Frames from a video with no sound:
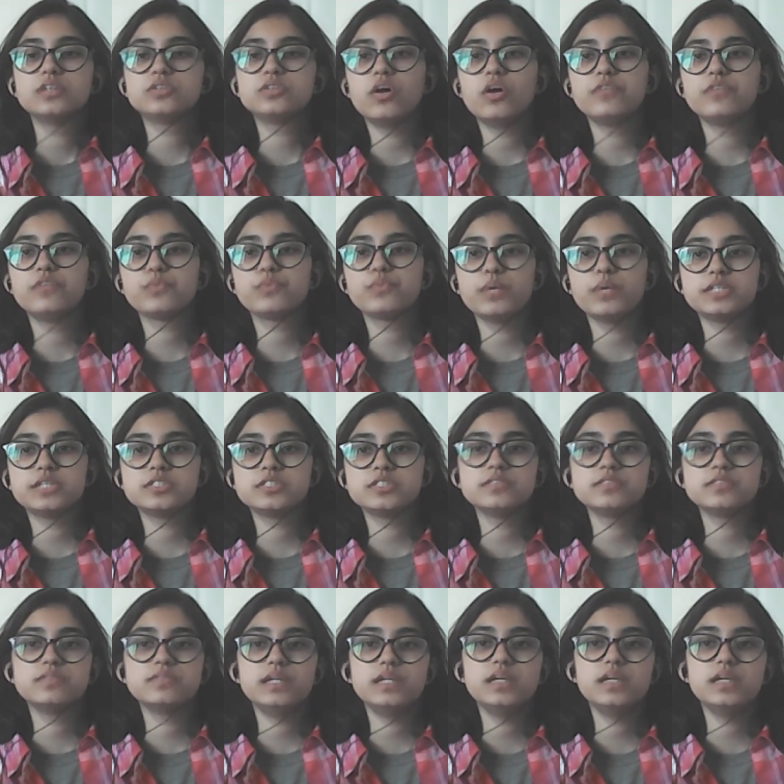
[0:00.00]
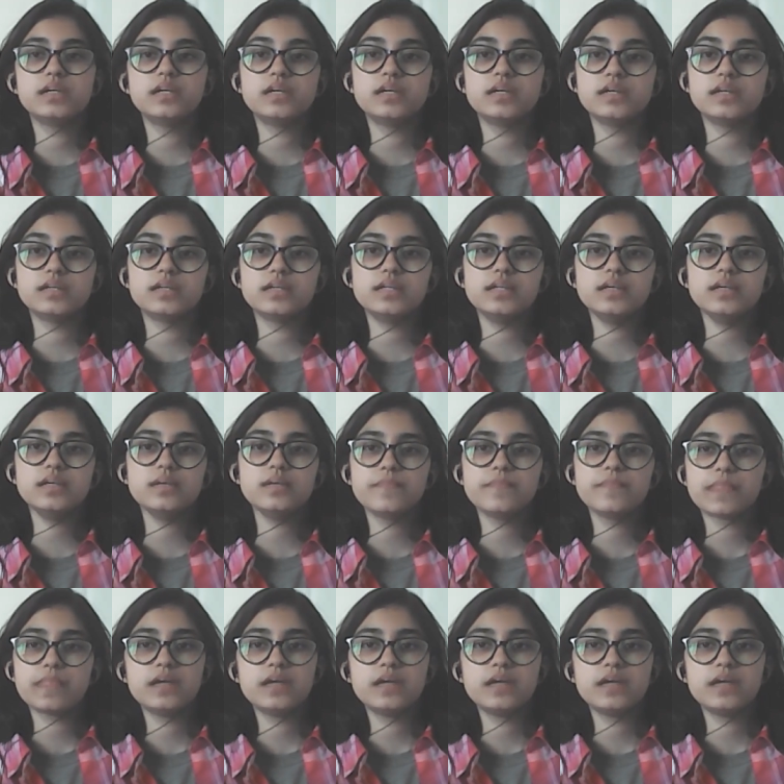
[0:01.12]
solve questions very critically
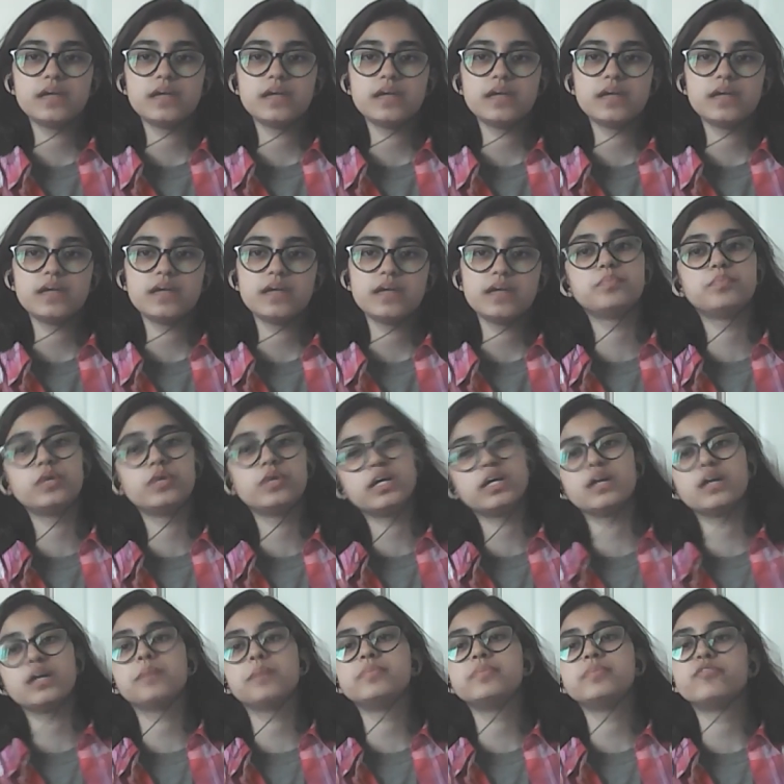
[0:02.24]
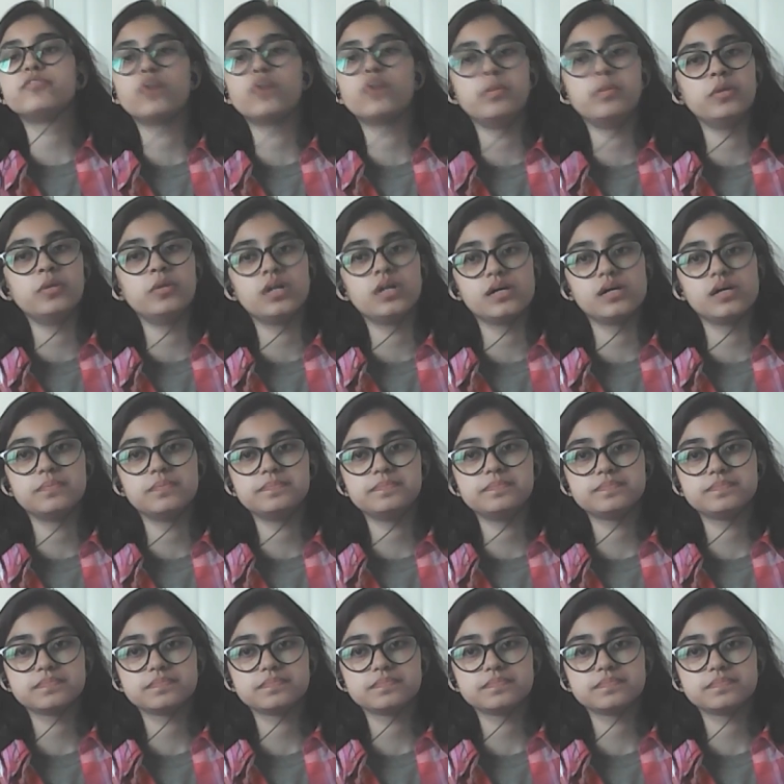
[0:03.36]
rather than putting up the formula